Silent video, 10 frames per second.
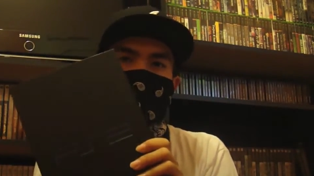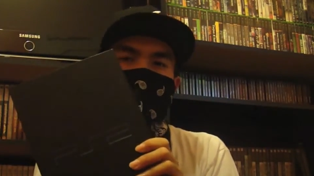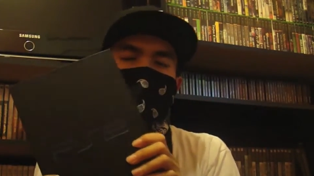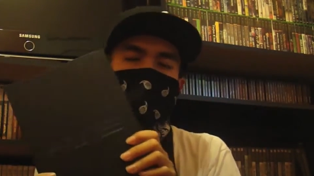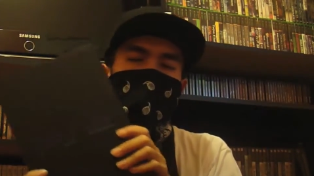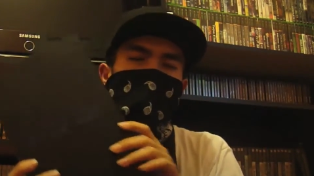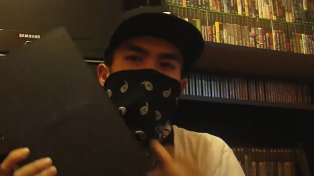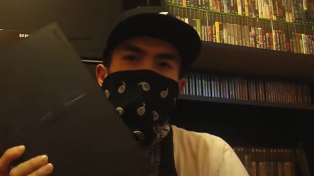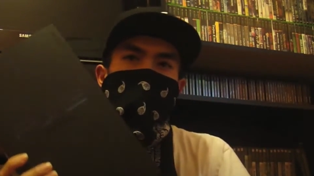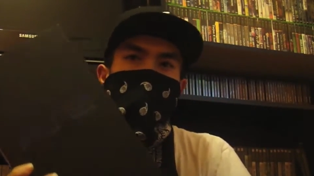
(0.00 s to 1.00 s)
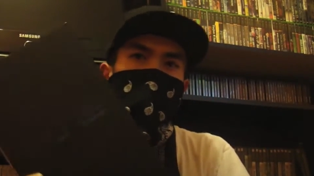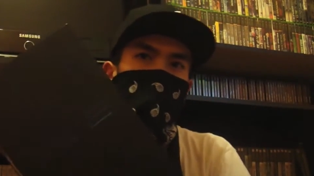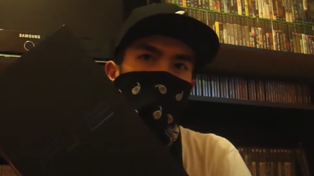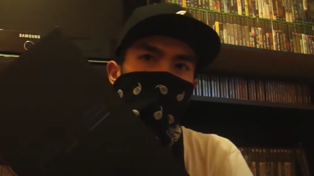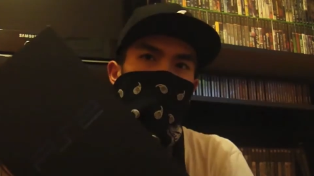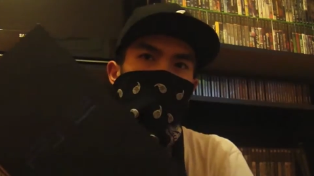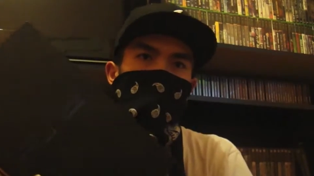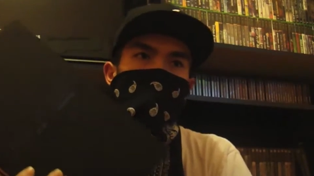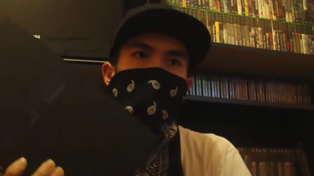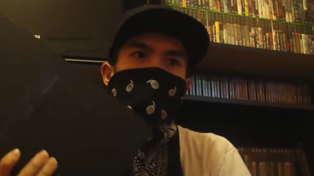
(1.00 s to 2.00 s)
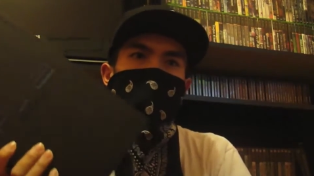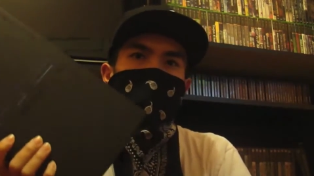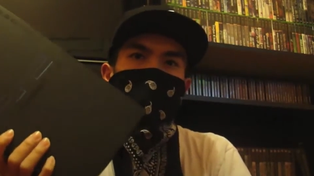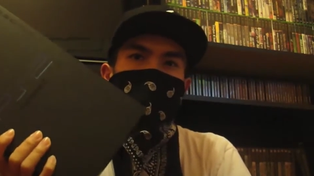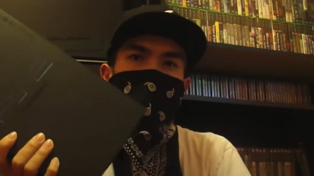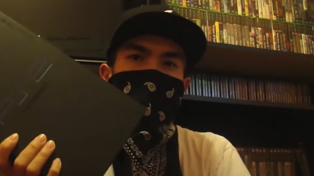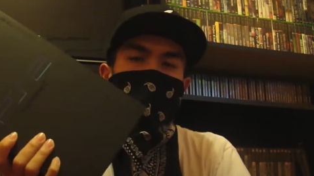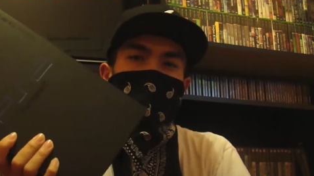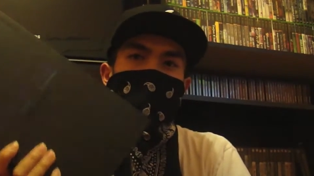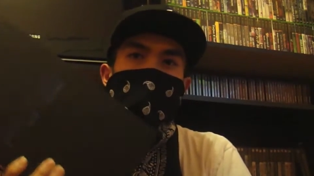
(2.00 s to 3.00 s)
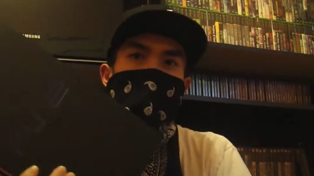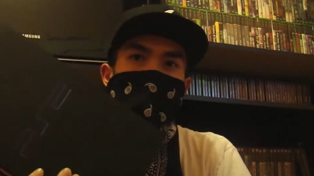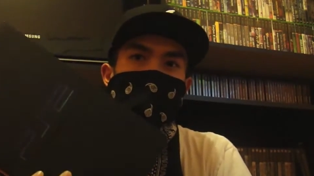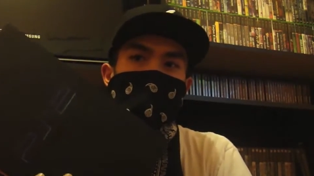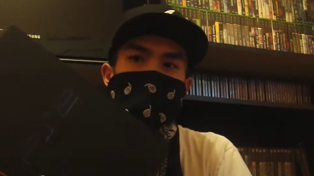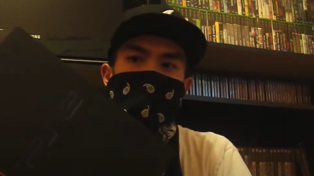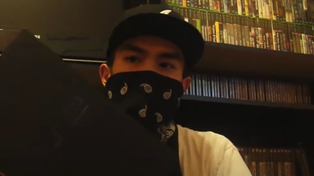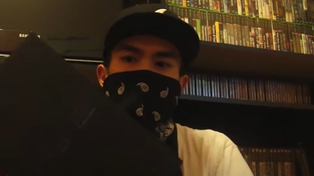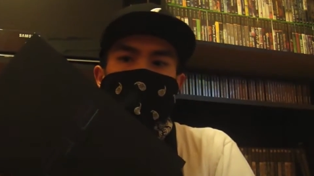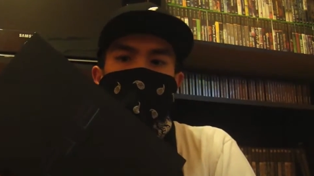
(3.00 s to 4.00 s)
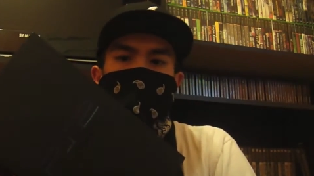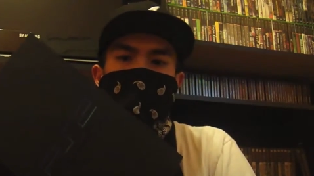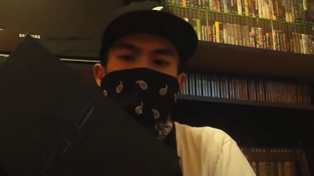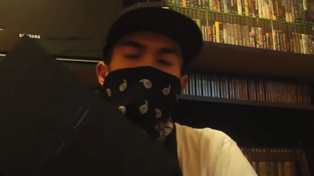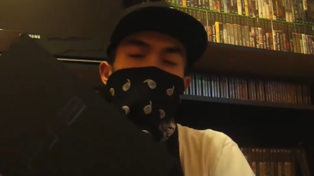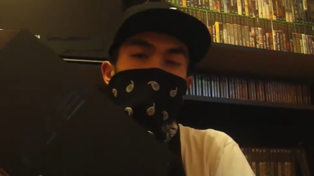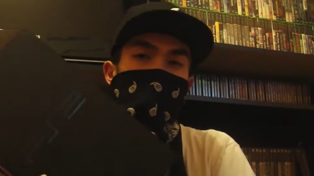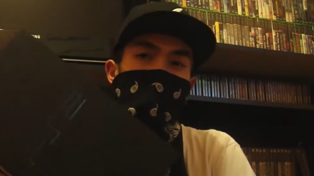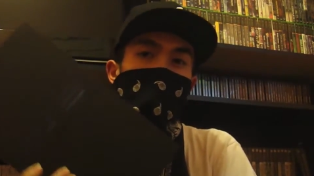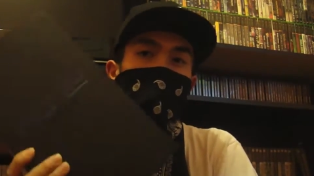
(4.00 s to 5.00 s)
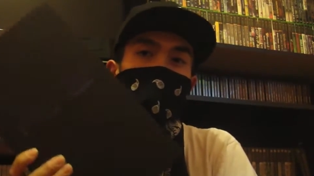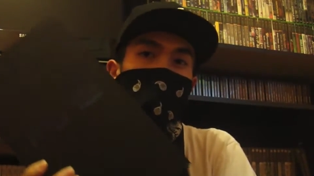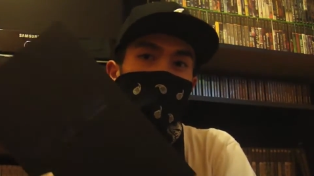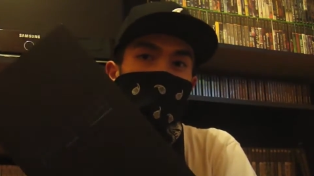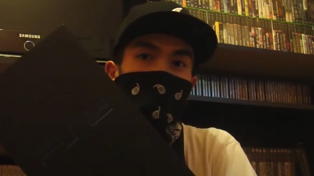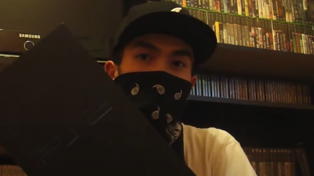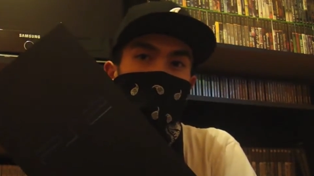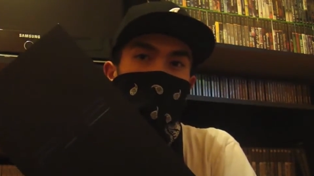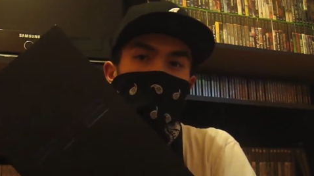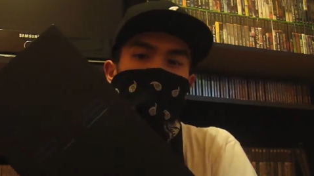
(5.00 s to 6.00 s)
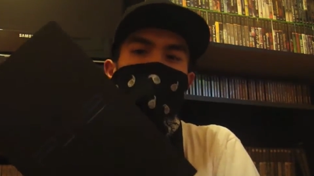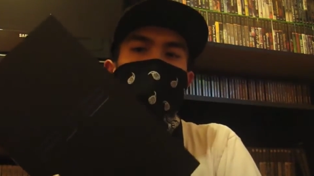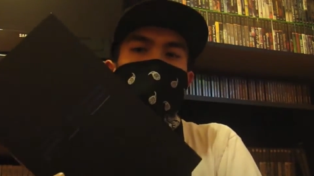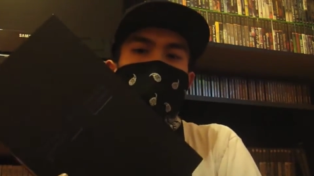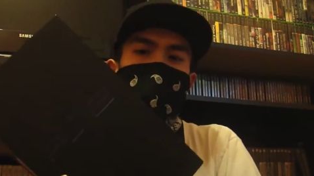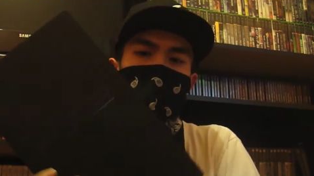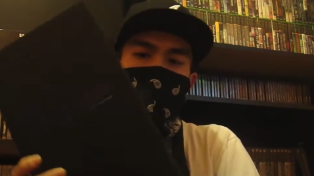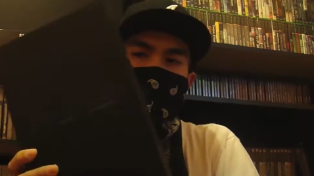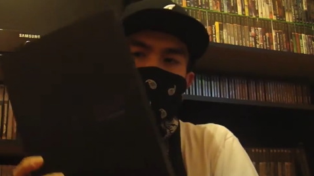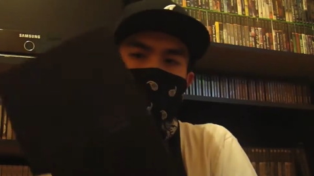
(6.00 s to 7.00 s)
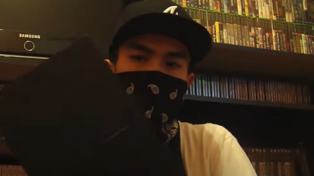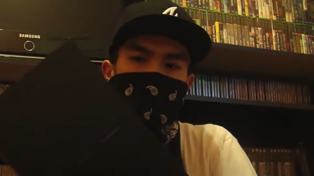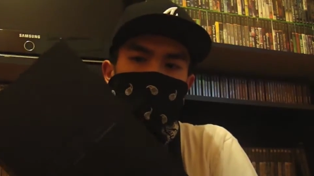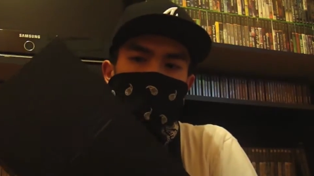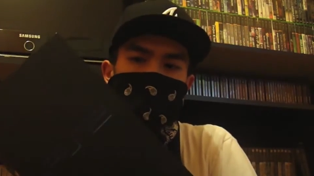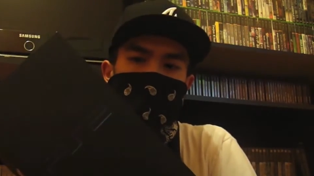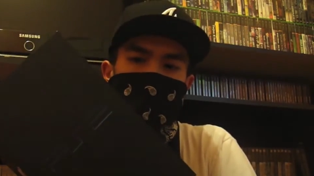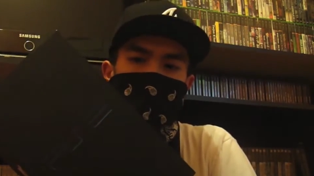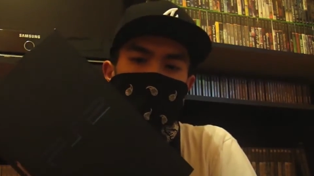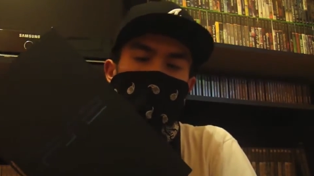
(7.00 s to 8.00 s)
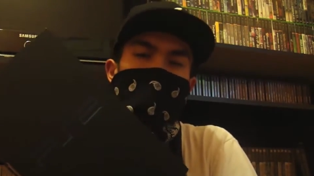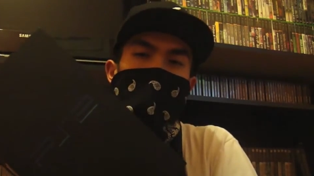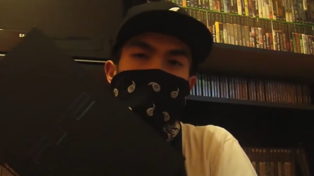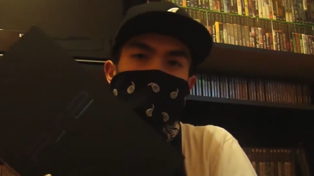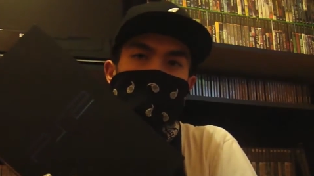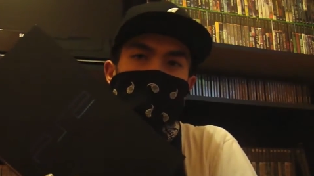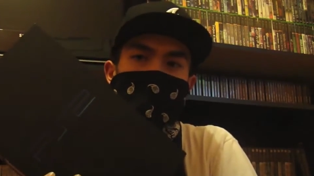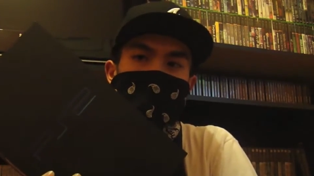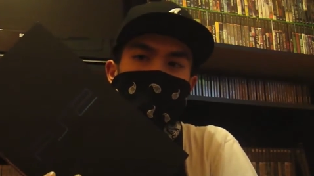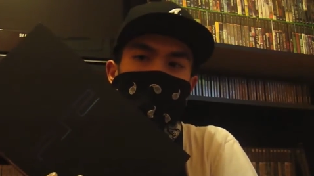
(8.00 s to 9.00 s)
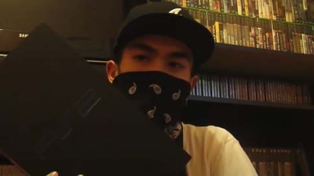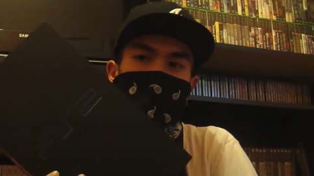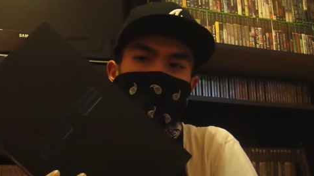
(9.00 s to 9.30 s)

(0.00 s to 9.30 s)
I've been wanting a fat PS2 for a couple of years. My first PS2 was the fat one, and I'm very happy to get this back.